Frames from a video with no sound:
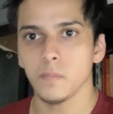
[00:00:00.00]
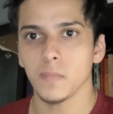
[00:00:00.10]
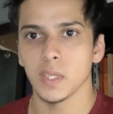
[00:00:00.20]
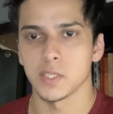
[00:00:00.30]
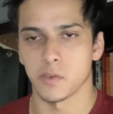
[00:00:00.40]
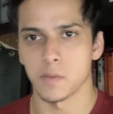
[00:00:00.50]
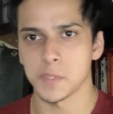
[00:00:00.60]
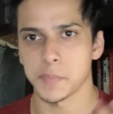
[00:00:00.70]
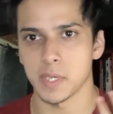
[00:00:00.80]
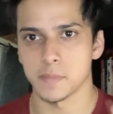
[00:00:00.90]
So it
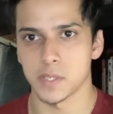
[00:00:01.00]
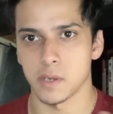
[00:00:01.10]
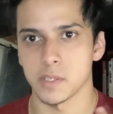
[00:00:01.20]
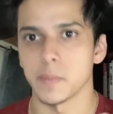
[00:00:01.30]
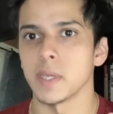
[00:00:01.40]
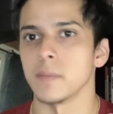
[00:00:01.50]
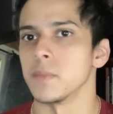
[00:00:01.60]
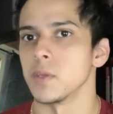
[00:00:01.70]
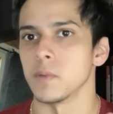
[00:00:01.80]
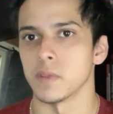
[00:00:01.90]
almost becomes an ultimatum.
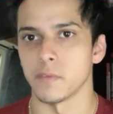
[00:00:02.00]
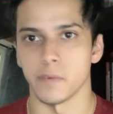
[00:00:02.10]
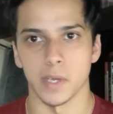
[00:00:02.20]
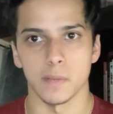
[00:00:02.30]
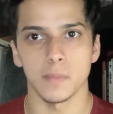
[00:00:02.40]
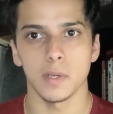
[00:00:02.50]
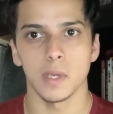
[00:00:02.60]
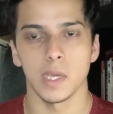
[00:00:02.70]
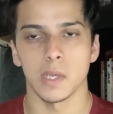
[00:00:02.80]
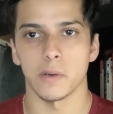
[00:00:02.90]
Do you want the freedom
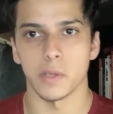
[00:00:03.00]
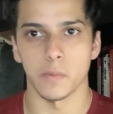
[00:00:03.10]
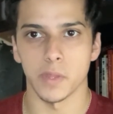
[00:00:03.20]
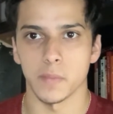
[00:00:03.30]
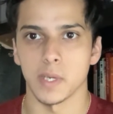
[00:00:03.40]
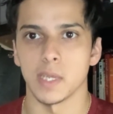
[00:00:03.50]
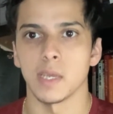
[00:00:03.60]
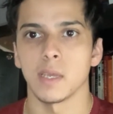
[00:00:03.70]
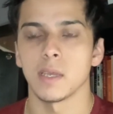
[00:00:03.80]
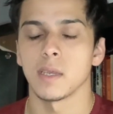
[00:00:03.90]
or do you want the money?
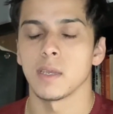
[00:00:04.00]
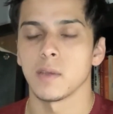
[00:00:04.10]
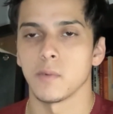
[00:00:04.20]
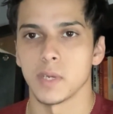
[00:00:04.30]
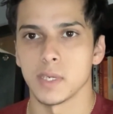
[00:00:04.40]
When it